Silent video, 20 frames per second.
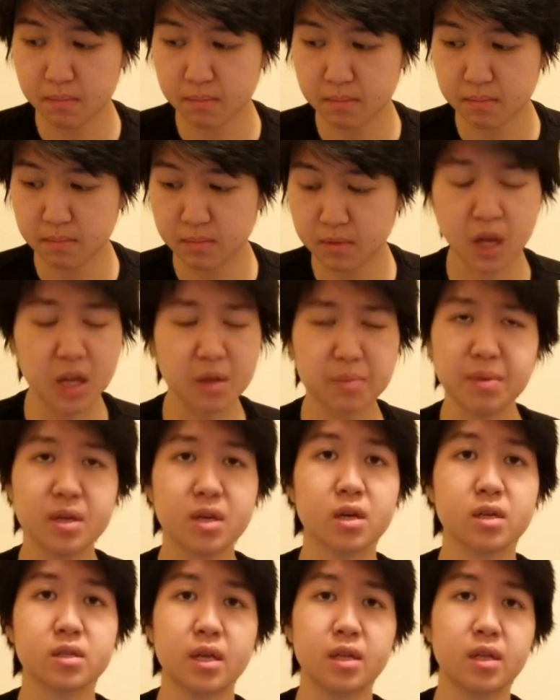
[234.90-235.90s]
Not
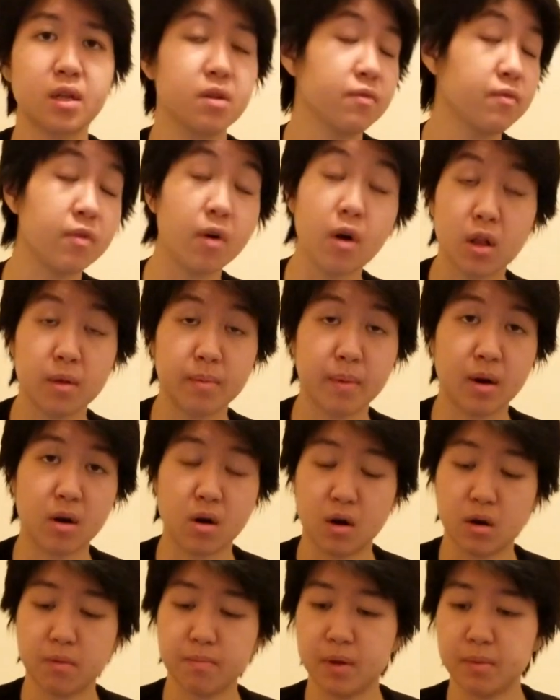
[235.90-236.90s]
because I didn't fall on my
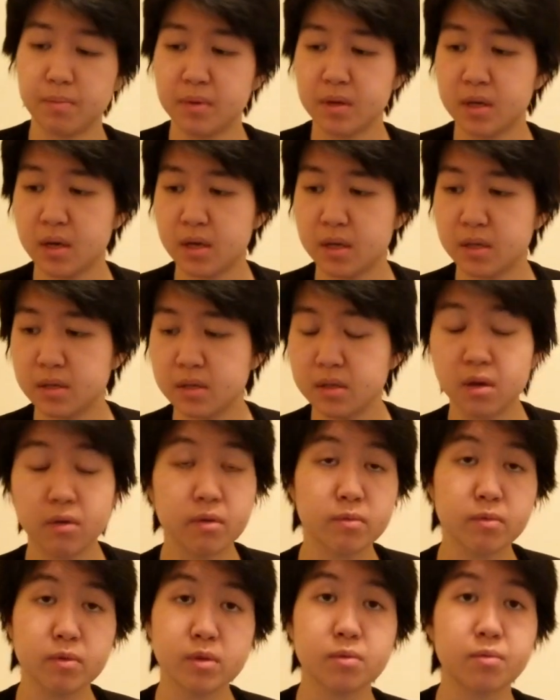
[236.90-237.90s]
heart, but because no
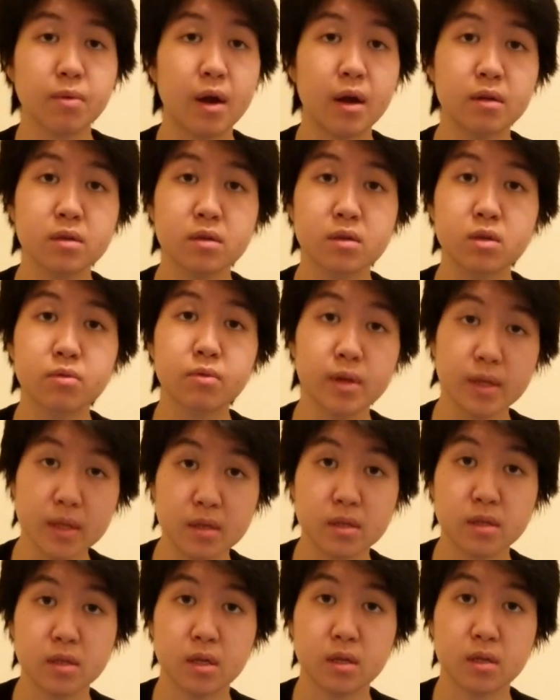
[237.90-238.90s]
one was around to
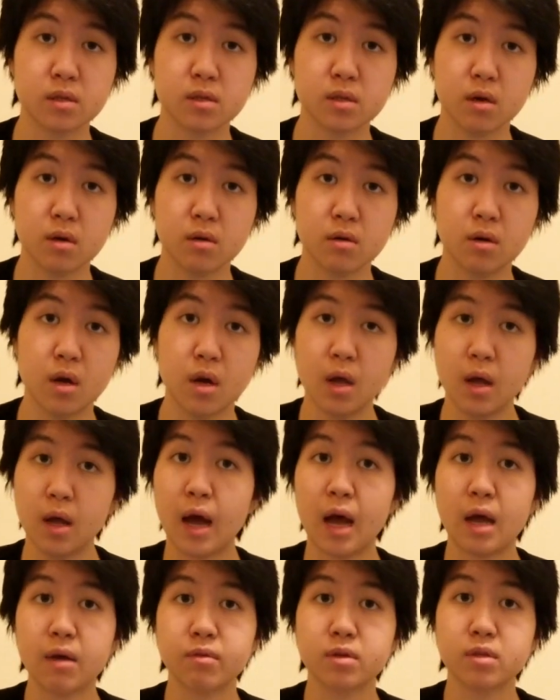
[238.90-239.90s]
witness it, so
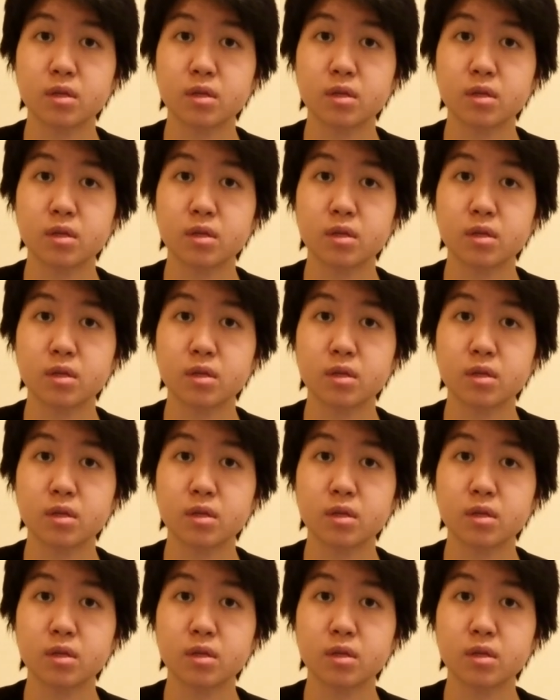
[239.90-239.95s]
I was